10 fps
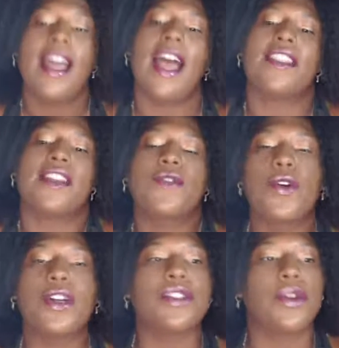And then, of
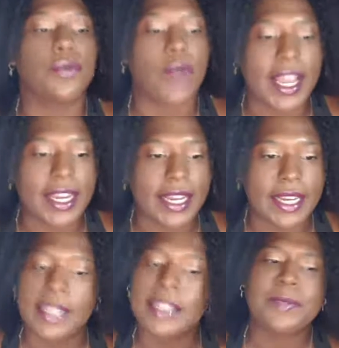course,
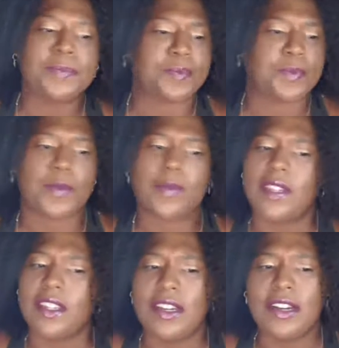writing.
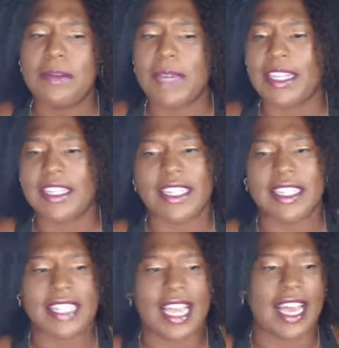Oh my
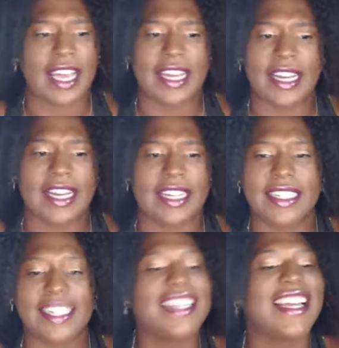goodness. Yes,
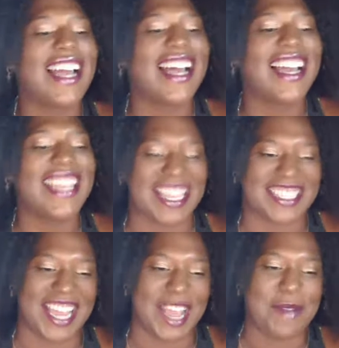
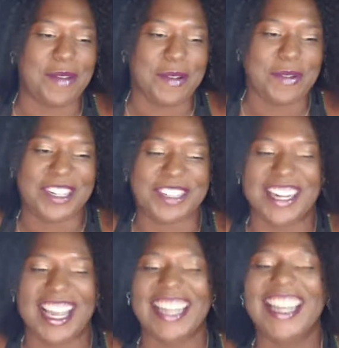I am everywhere,
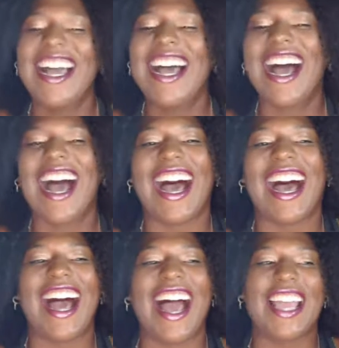Trinette.
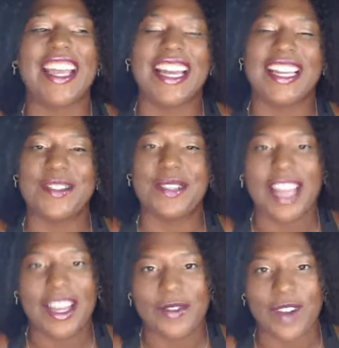I do a
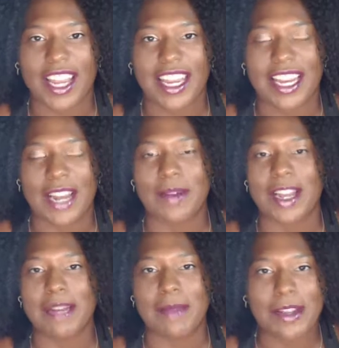lot of writing. I
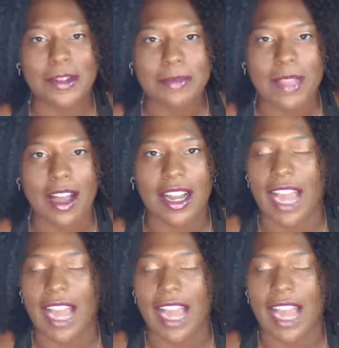write on my own blog.